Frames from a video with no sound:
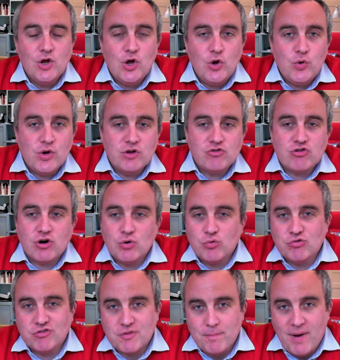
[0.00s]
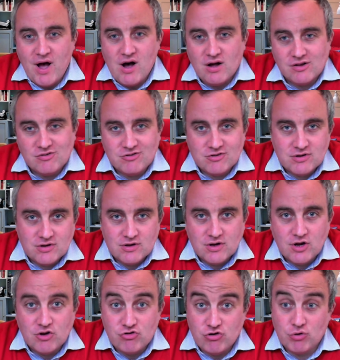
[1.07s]
Who controls the past
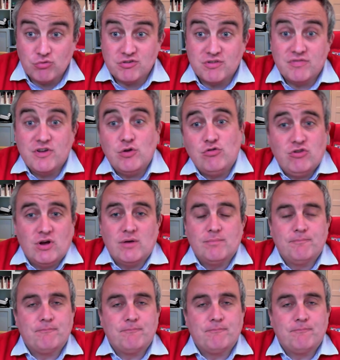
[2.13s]
controls the future.